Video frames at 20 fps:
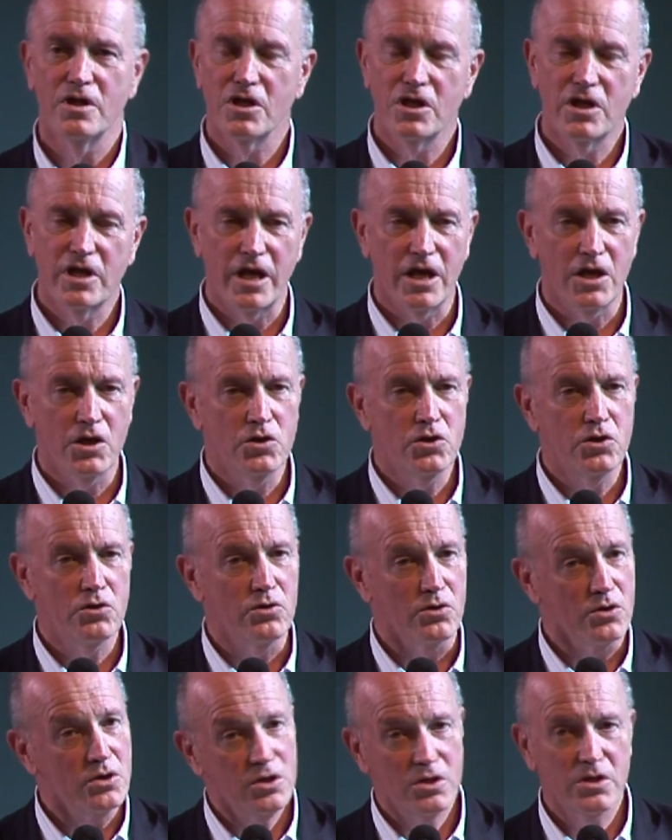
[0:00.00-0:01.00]
King
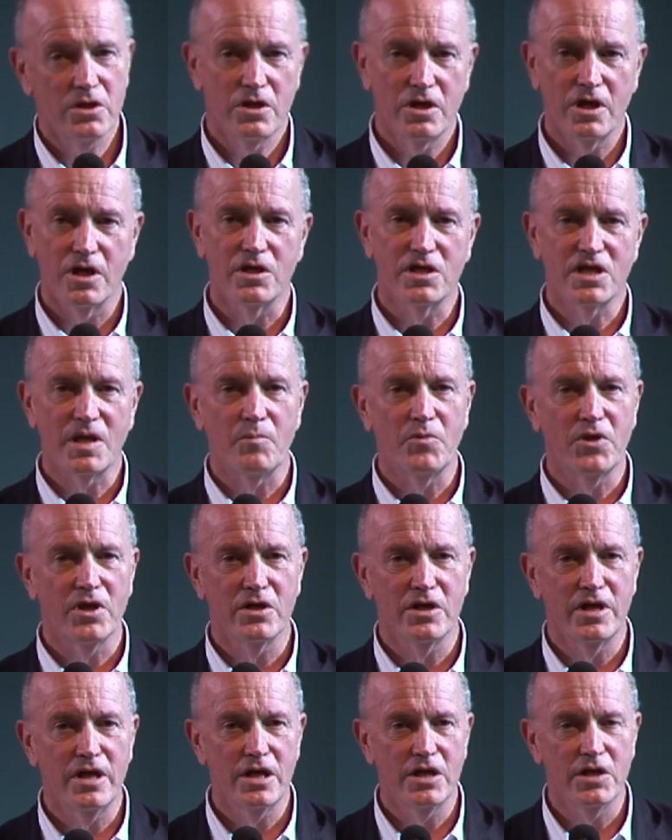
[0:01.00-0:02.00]
Tut and something
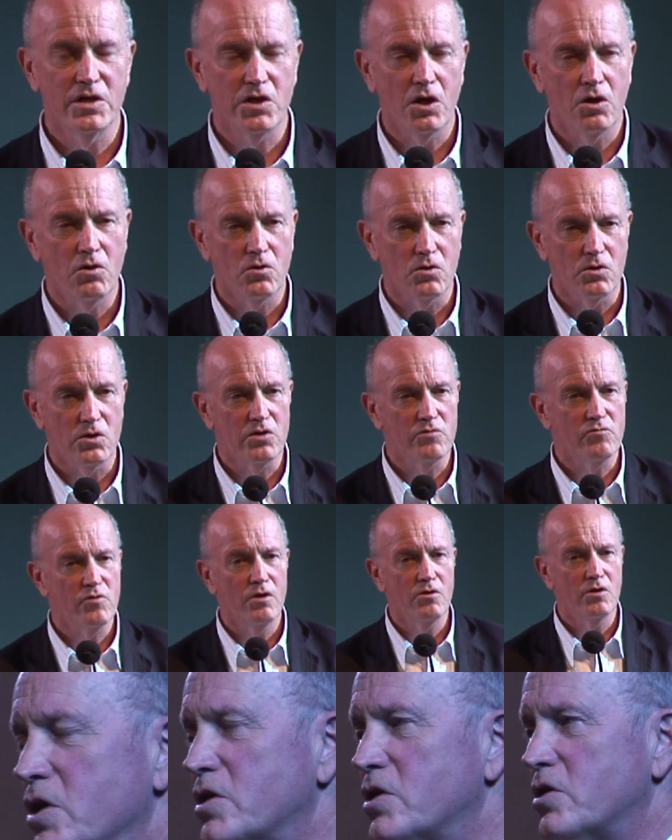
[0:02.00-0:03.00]
nearly as old, the
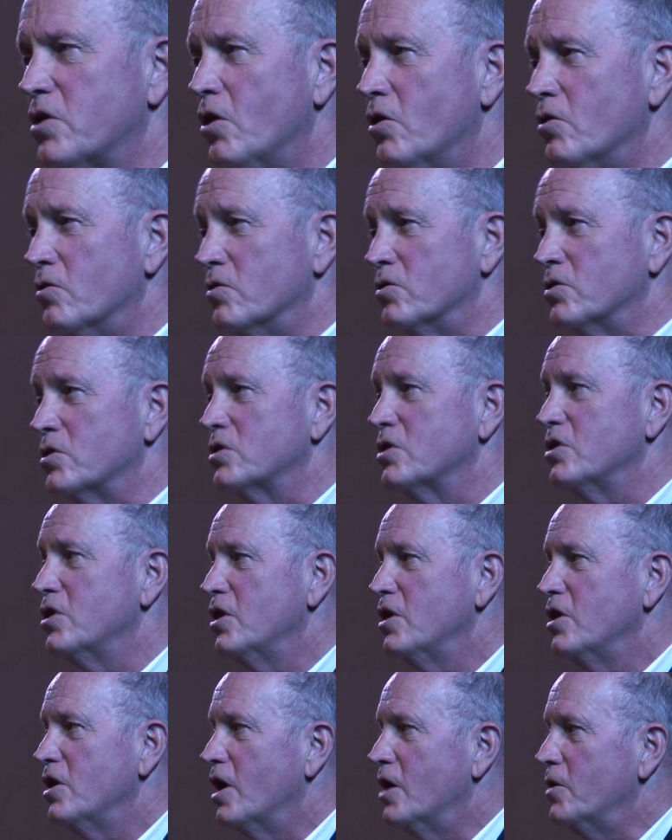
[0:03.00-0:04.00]
Rolling Stones,
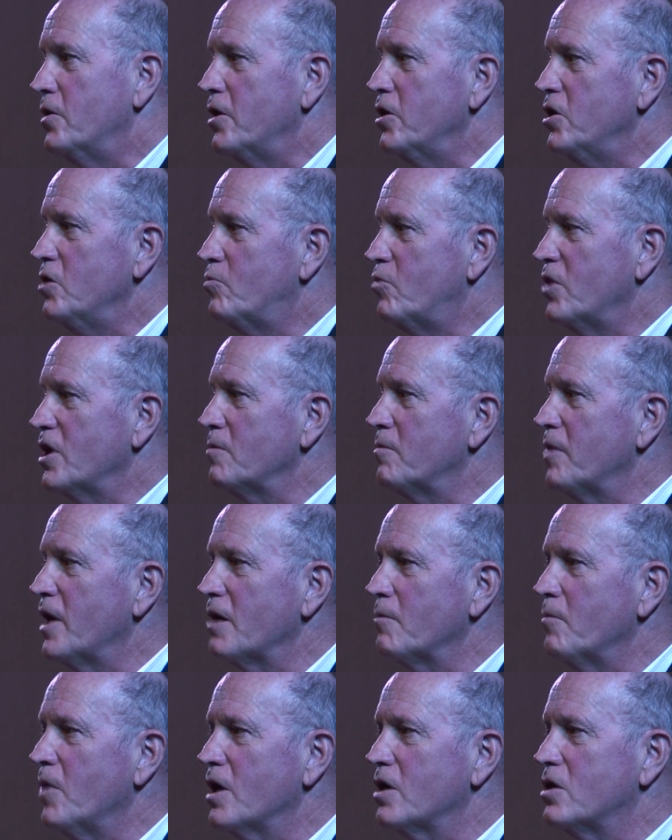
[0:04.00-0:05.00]
and then you bring
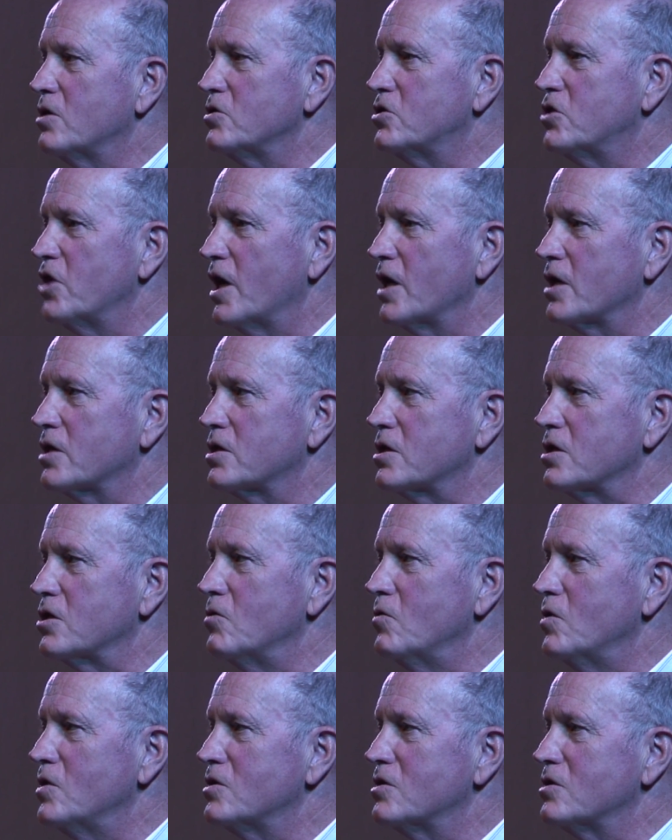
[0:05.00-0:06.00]
back Michael Jackson,
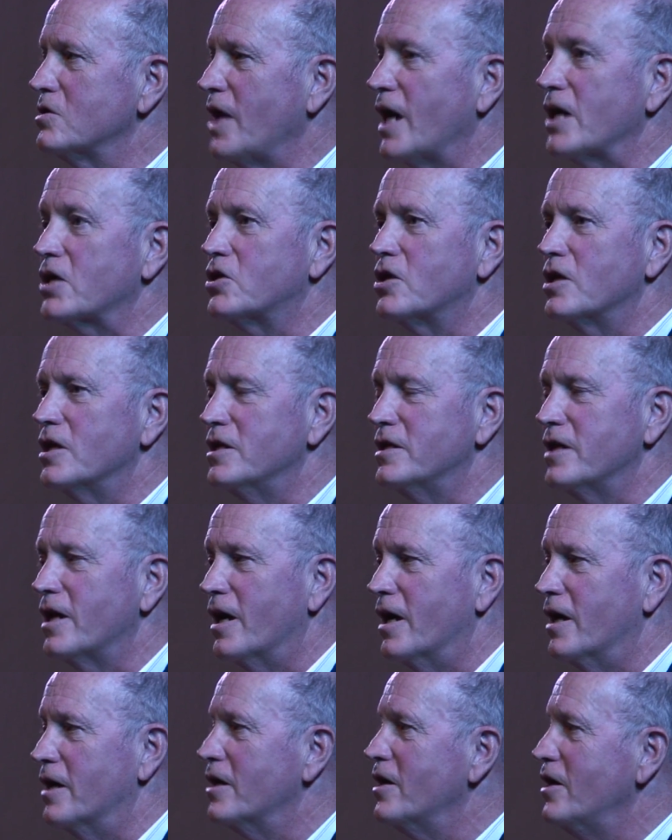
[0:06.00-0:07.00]
who is actually
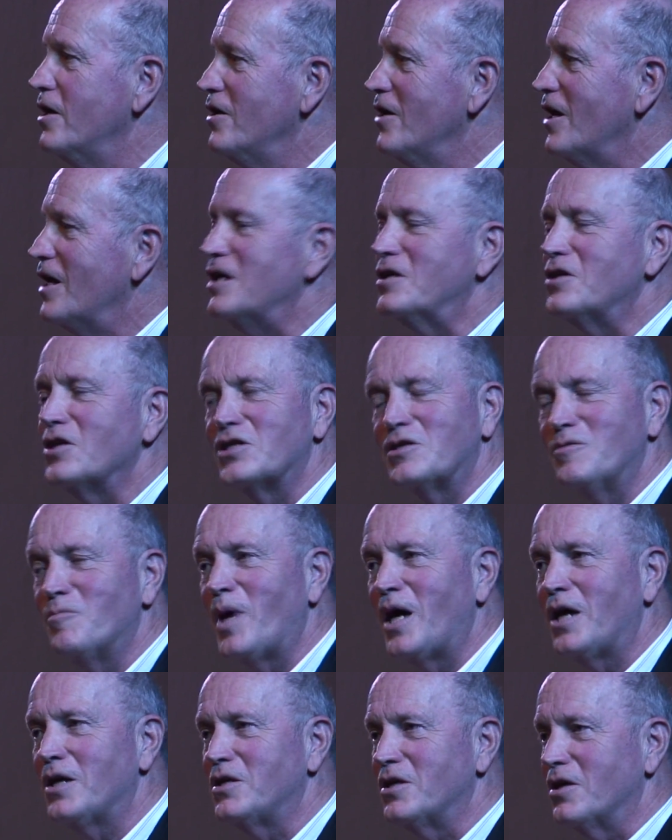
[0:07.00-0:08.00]
dead, and it doesn't
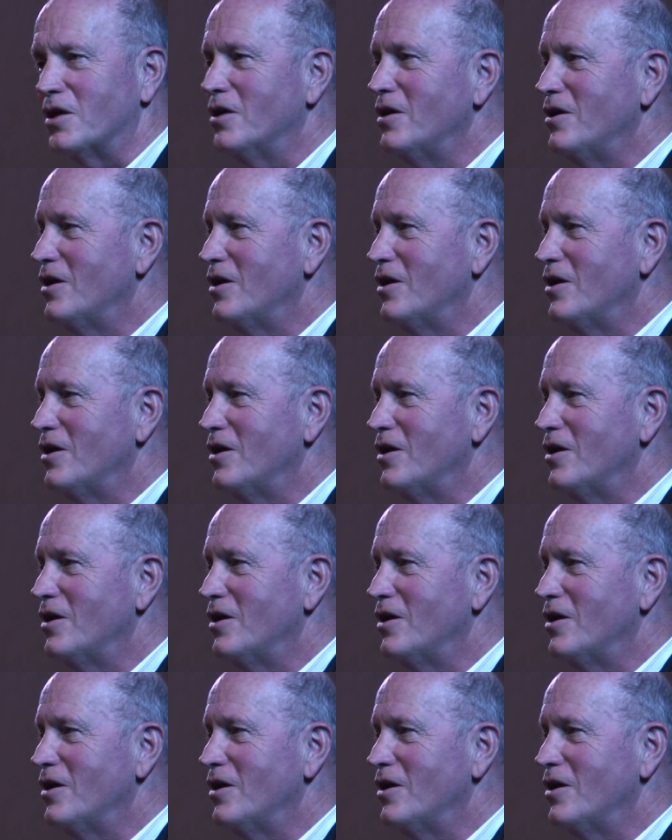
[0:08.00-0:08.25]
matter,